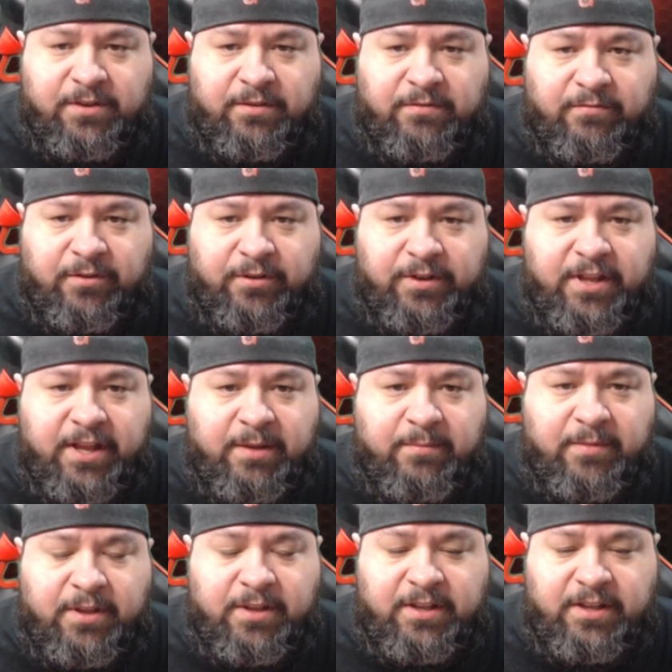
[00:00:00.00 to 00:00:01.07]
convert
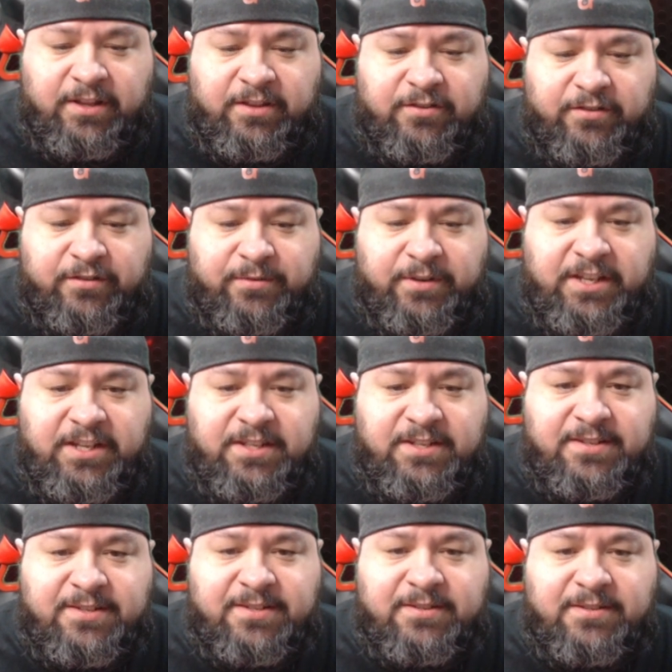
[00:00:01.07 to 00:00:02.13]
them into
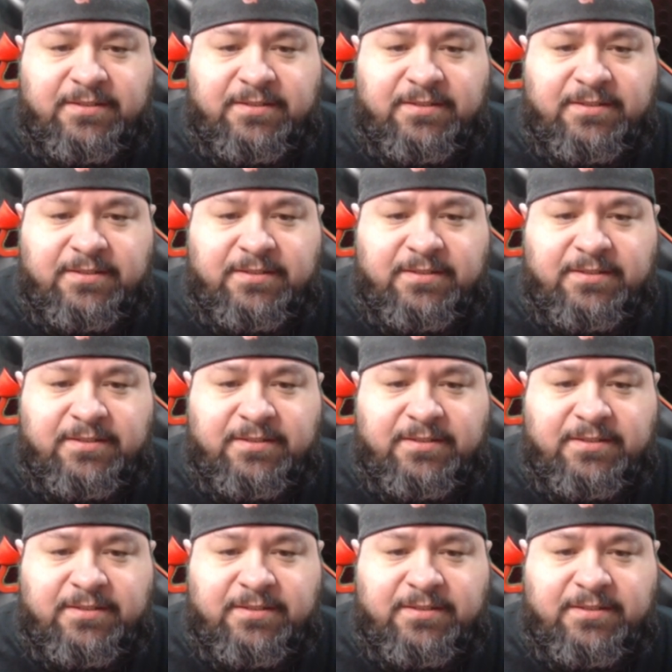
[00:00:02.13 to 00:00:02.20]
greens.